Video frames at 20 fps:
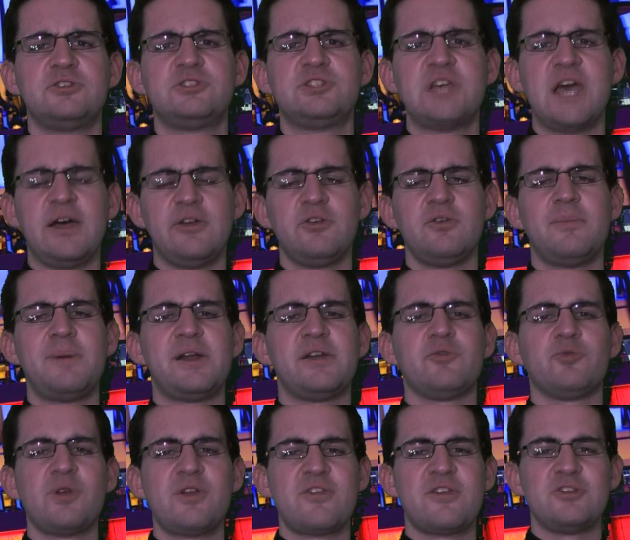to tell you about
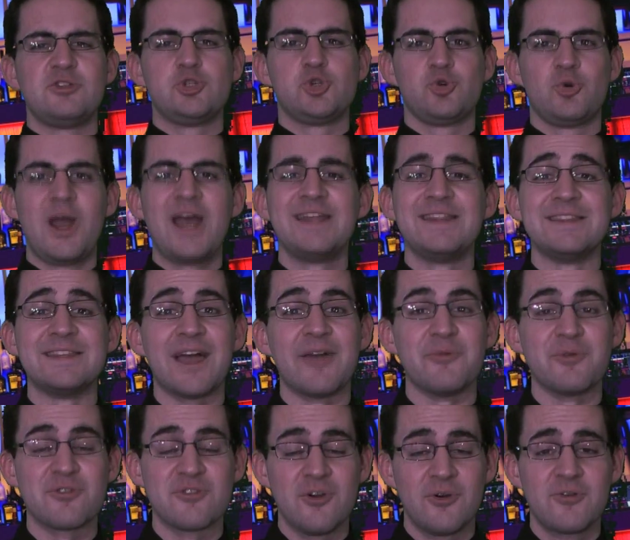a recent trend I
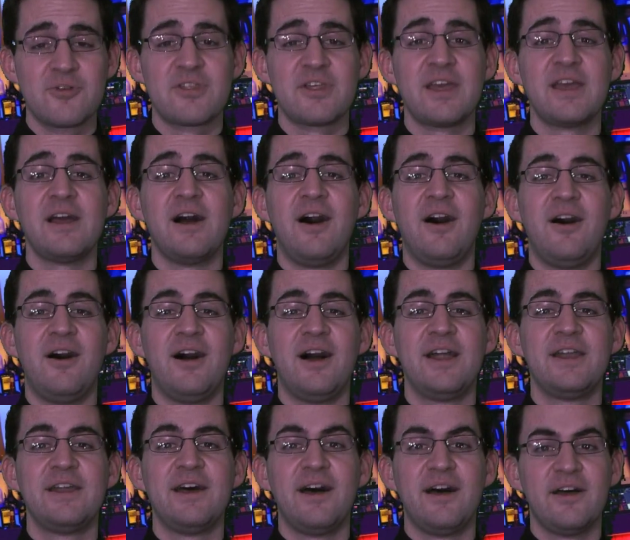was noticing
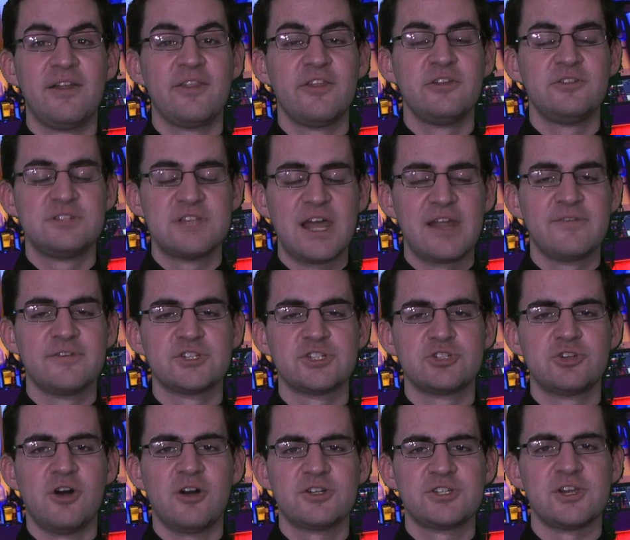on uh, the
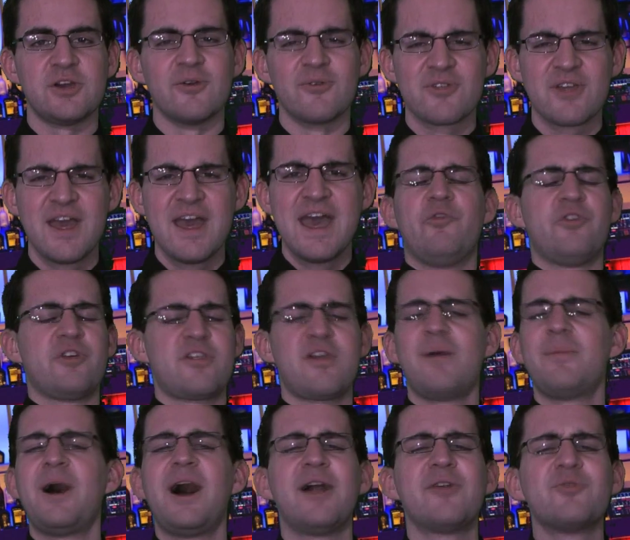television talk shows, for
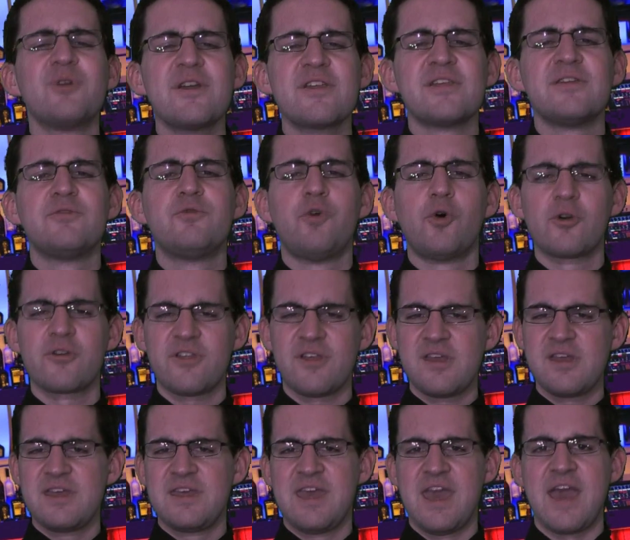some odd reason,
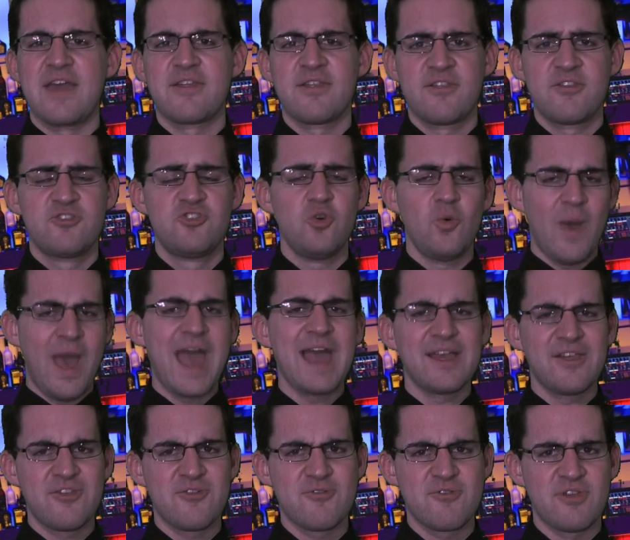forcing guests to
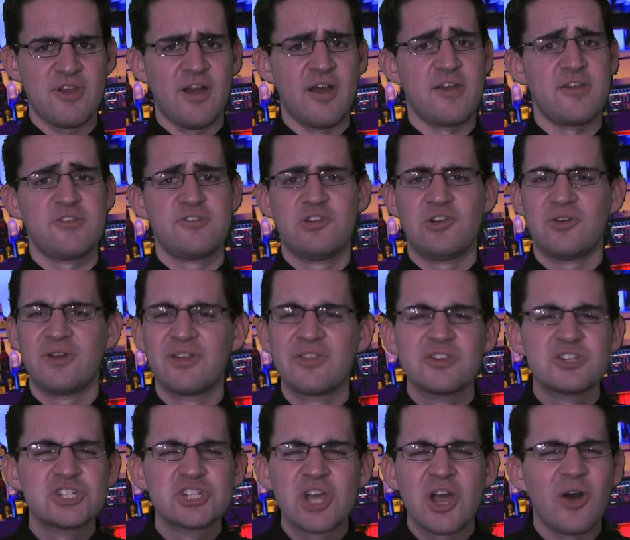exercise during
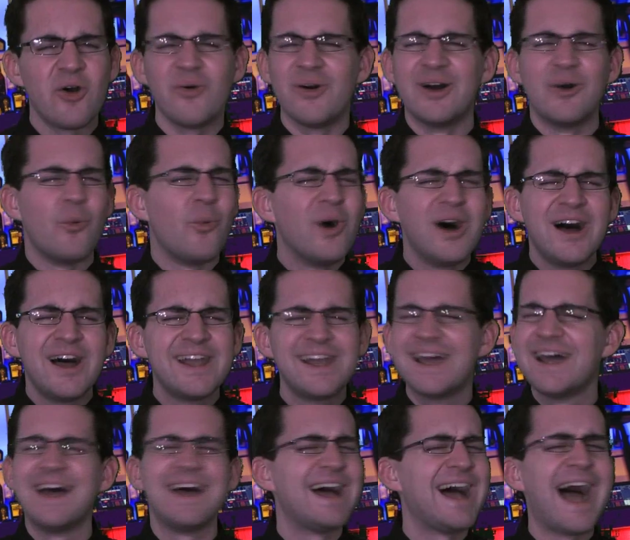the show. What?
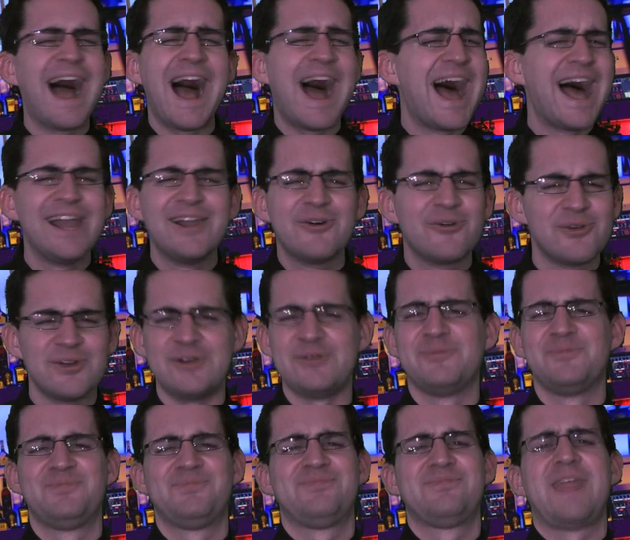I don't know.
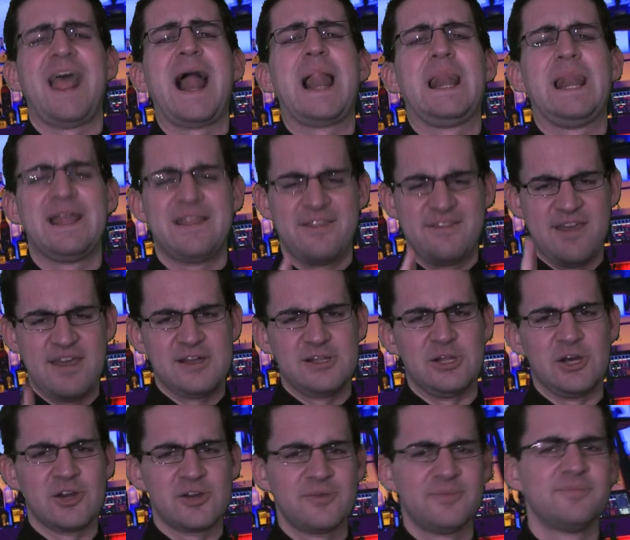Well, let's take a
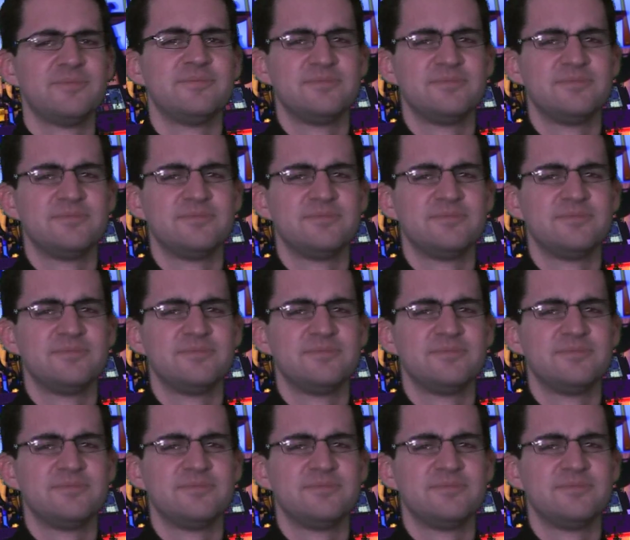look.